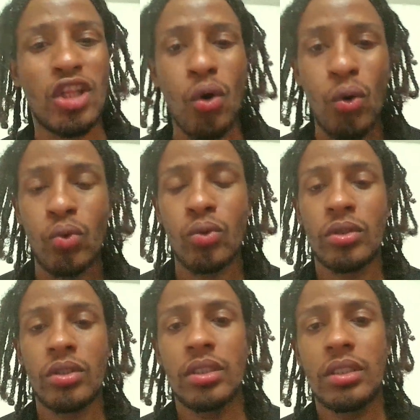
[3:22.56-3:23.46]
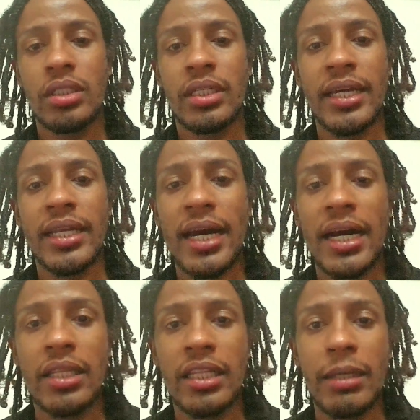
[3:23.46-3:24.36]
don't get it
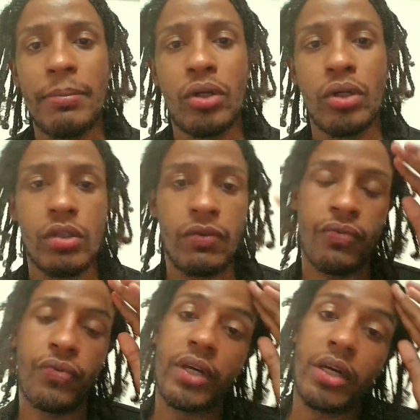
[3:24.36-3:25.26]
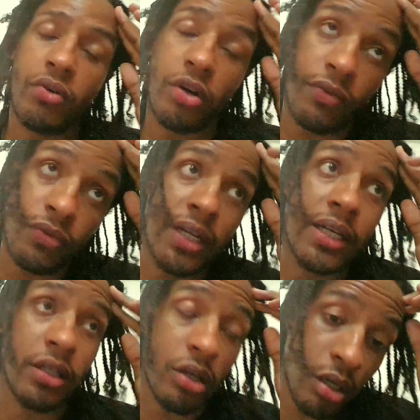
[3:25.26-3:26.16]
out there because of fear of
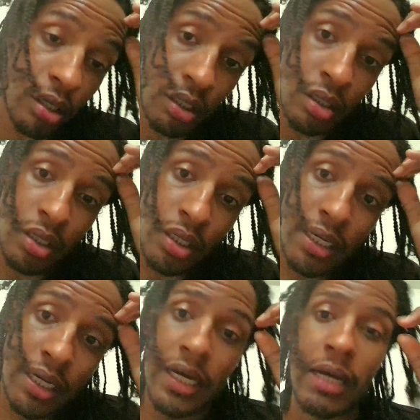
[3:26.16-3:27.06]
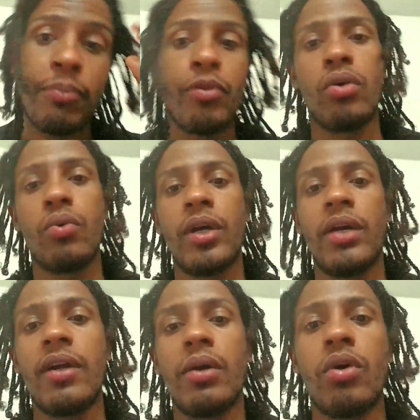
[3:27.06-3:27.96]
like, I'm not
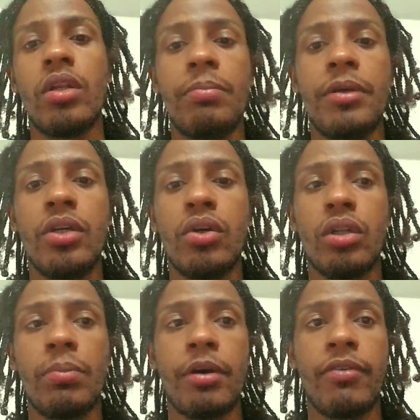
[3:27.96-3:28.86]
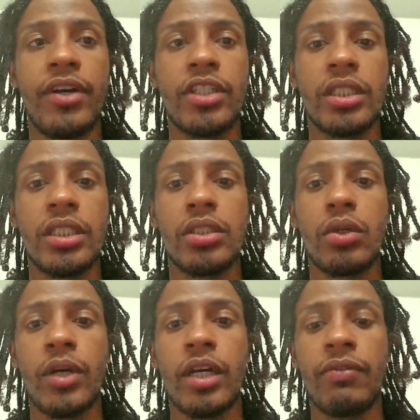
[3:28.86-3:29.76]
where I want to be, or the perfectionist
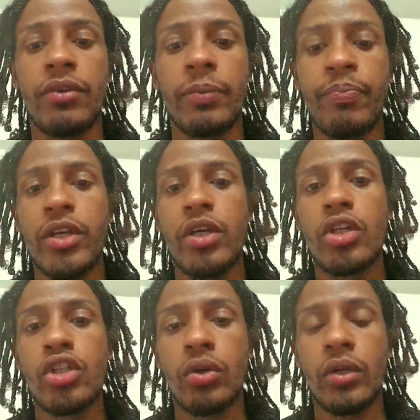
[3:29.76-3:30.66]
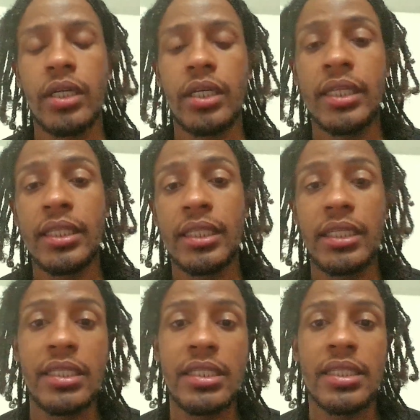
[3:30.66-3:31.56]
or whatever. So in
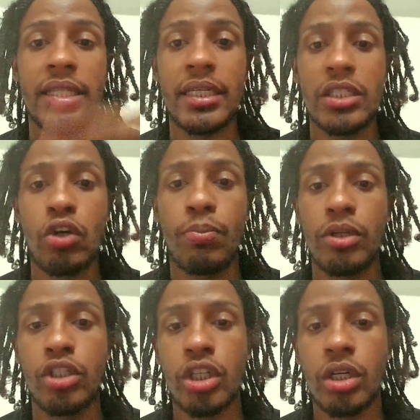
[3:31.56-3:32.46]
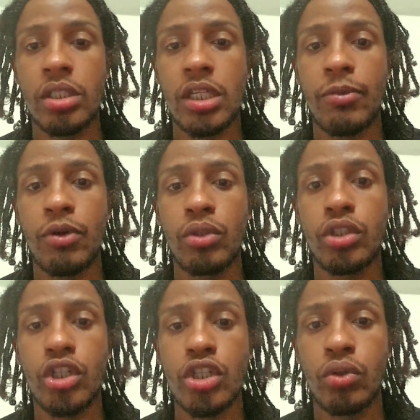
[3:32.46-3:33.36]
these next couple of shots, I'm going
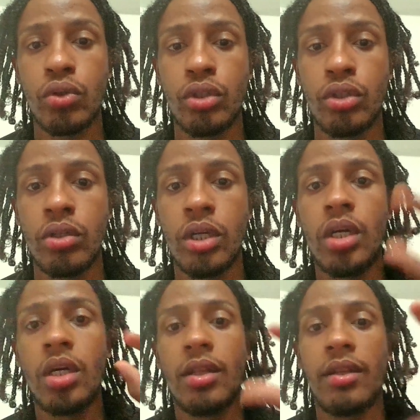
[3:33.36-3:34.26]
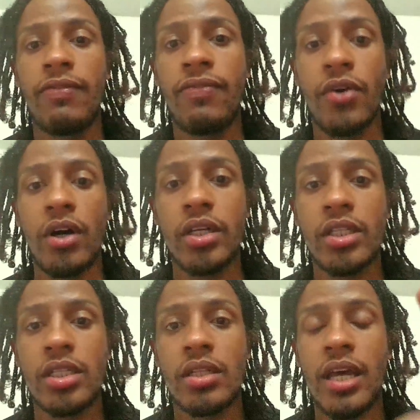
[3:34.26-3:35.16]
to show you the
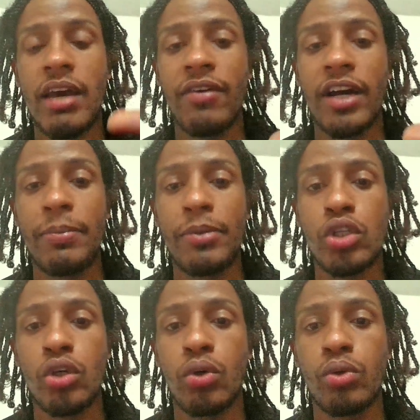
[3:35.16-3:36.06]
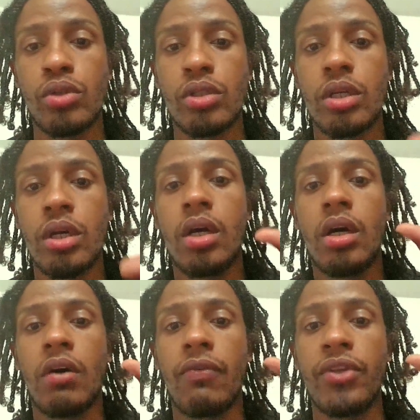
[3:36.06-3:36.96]
first ever episodes
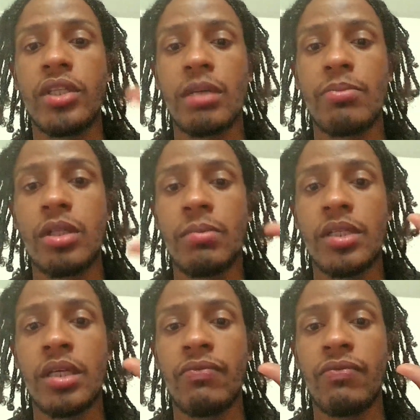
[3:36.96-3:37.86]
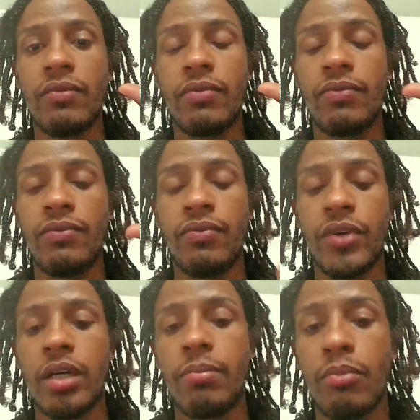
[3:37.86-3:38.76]
of The Simpsons and
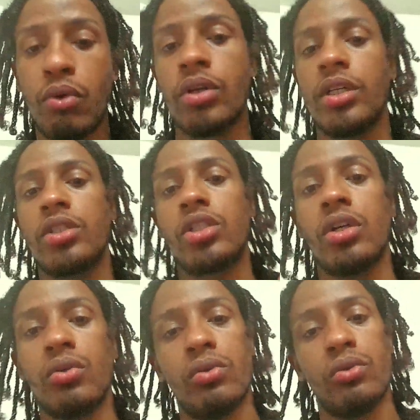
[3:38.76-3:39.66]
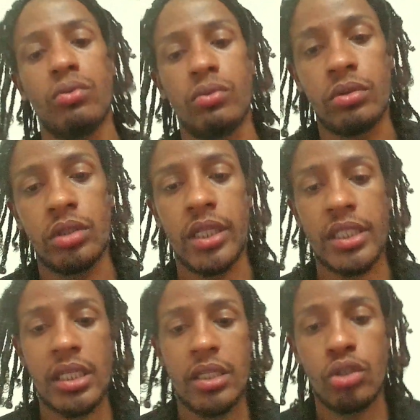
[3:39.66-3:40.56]
Rick and Morty. So
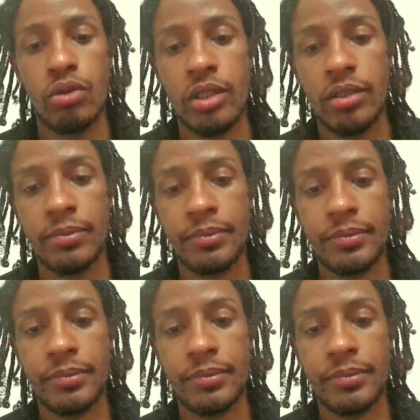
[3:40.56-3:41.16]
let's get to it.